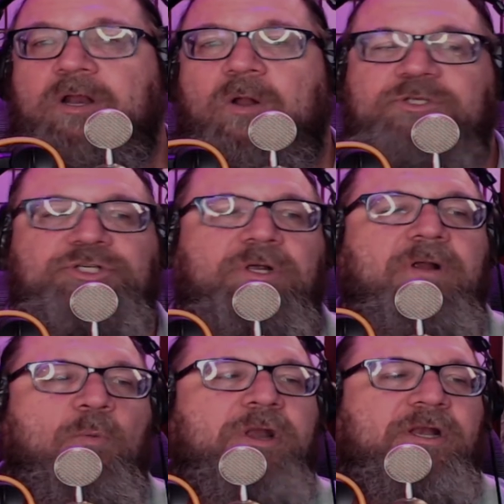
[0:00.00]
sure I
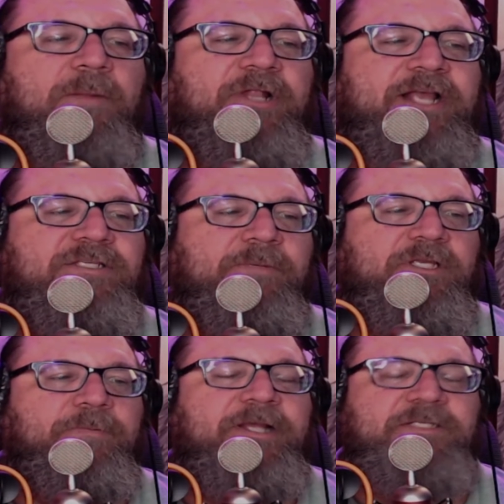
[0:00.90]
wanted to play some of these
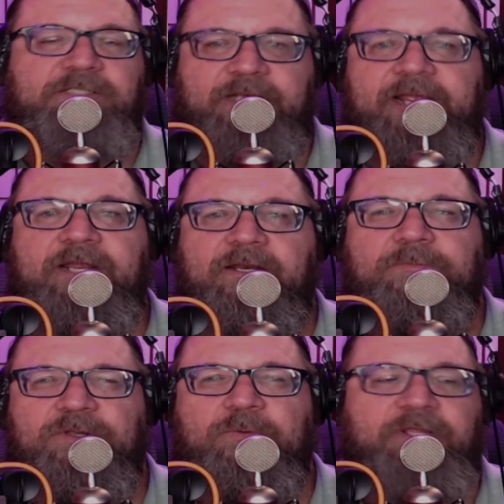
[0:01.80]
places, and I ended up
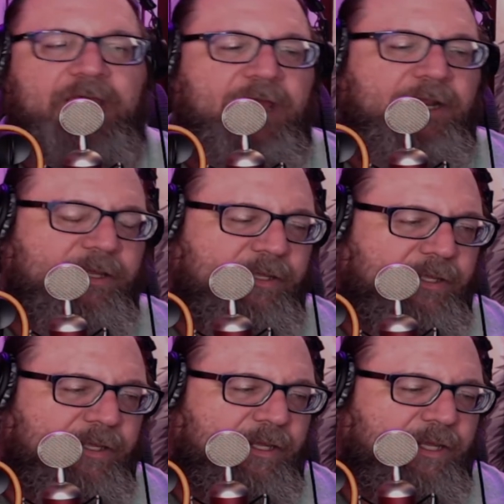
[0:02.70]
doing that.
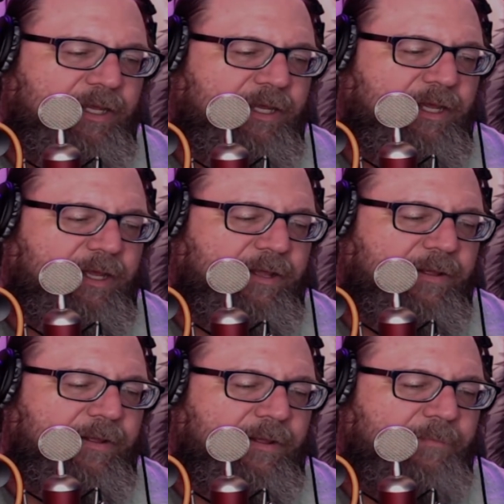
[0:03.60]

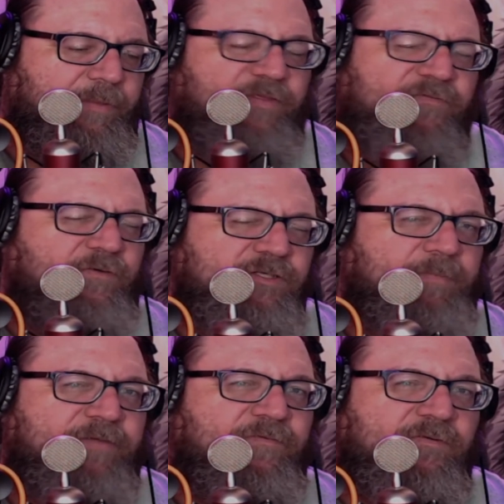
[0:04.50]
But
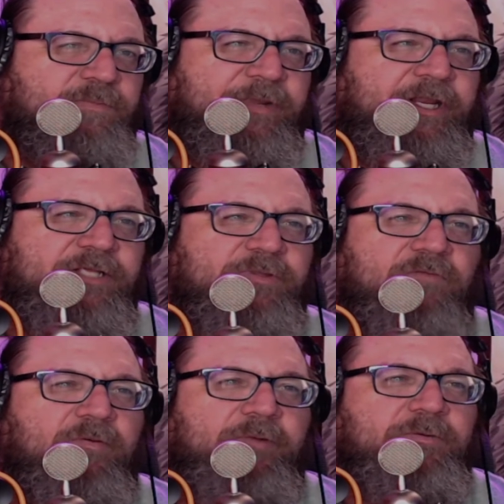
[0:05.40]
my first meetings with everybody